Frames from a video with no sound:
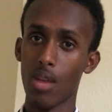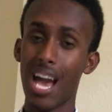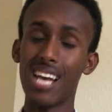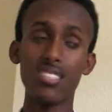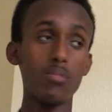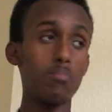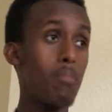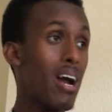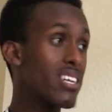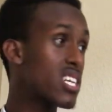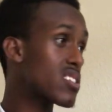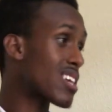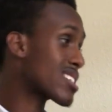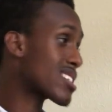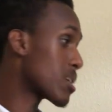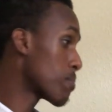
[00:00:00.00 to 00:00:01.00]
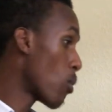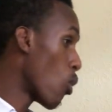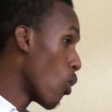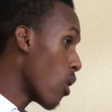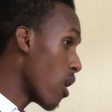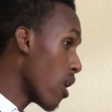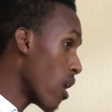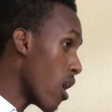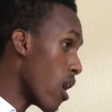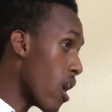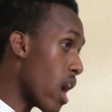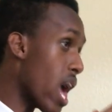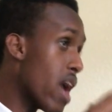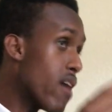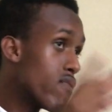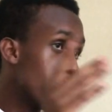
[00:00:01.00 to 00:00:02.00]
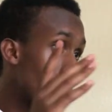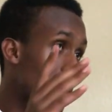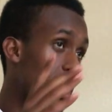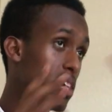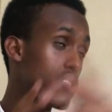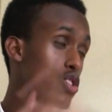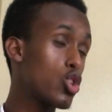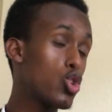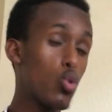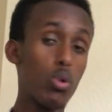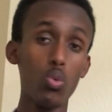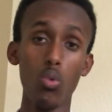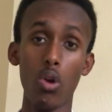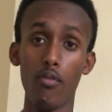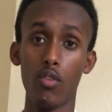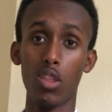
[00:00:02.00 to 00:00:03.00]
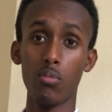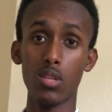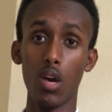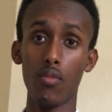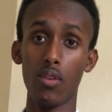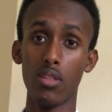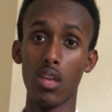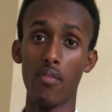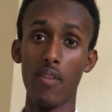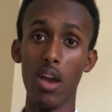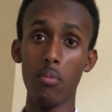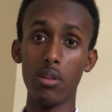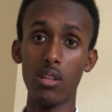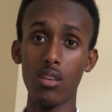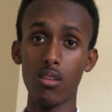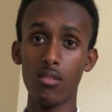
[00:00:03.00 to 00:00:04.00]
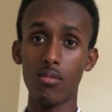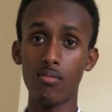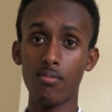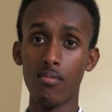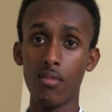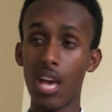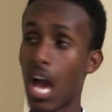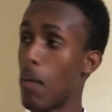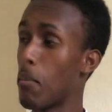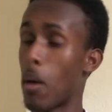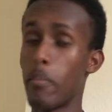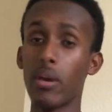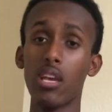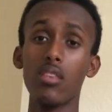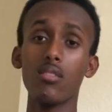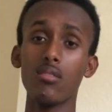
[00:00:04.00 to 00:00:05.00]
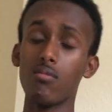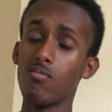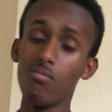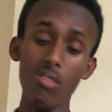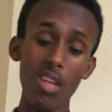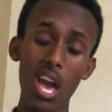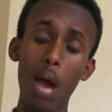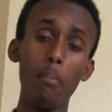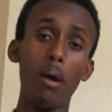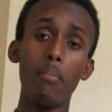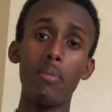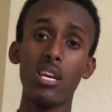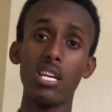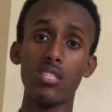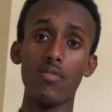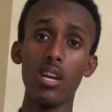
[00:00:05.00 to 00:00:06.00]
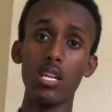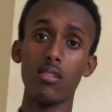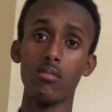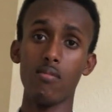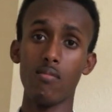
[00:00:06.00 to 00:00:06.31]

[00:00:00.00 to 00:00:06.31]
As much as I support everybody that's still doing well for themselves and their family, I'm my biggest fan.